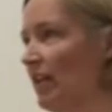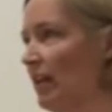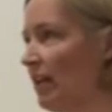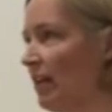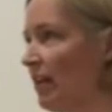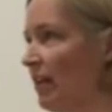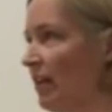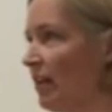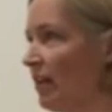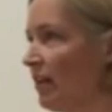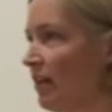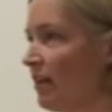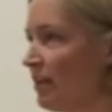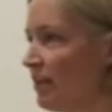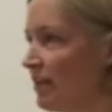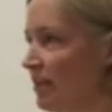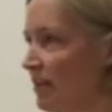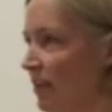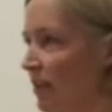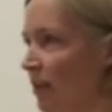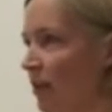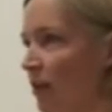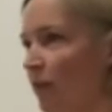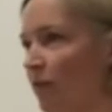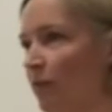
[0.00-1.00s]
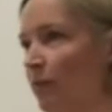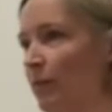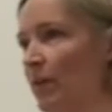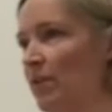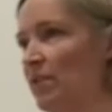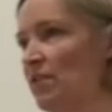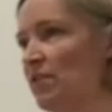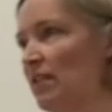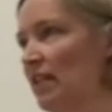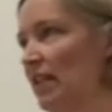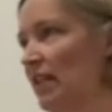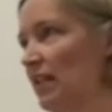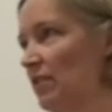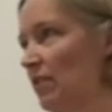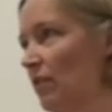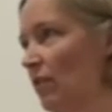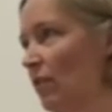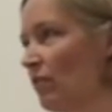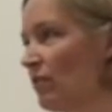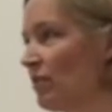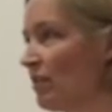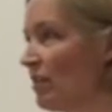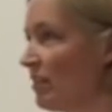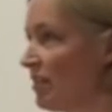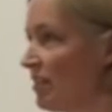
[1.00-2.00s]
the other staff, mostly
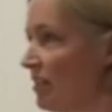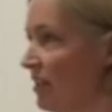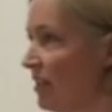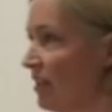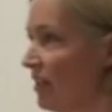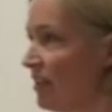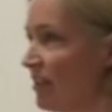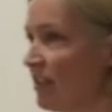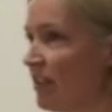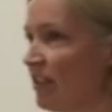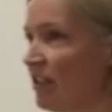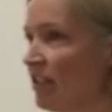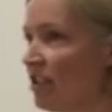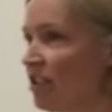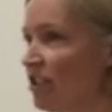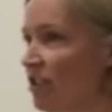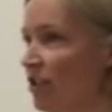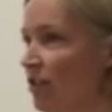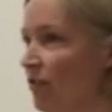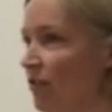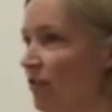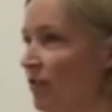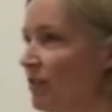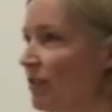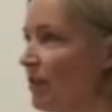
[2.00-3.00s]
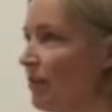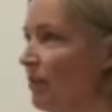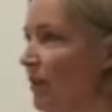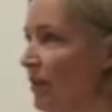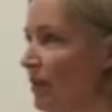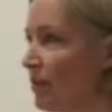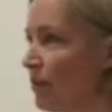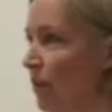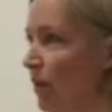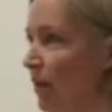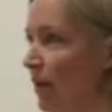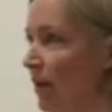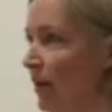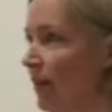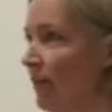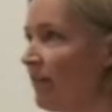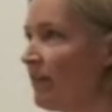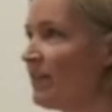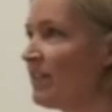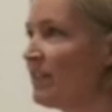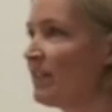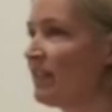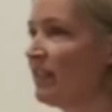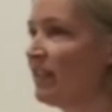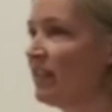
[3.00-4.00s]
doctors, nurses, students and
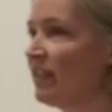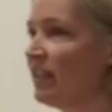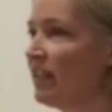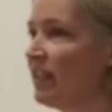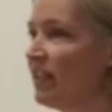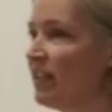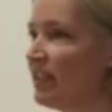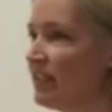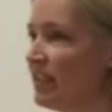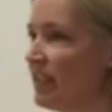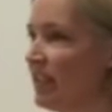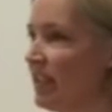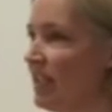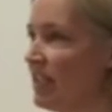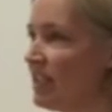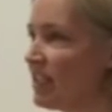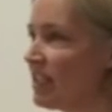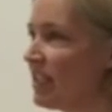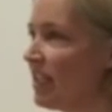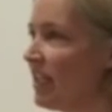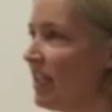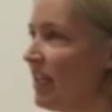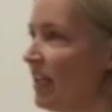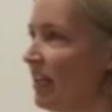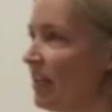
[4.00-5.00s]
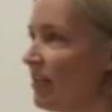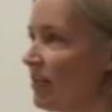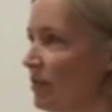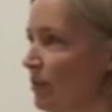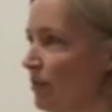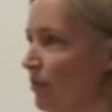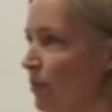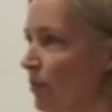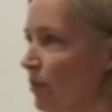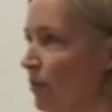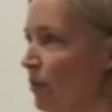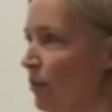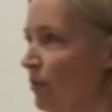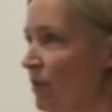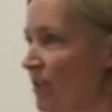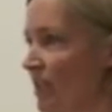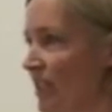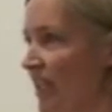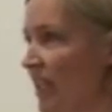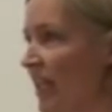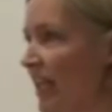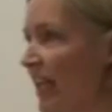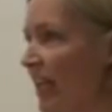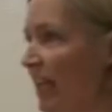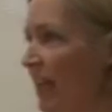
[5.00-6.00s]
midwives, teaching and
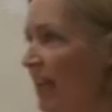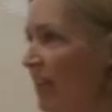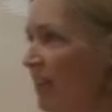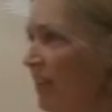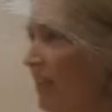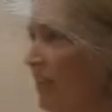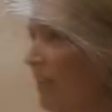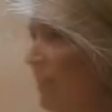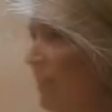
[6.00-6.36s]
supporting,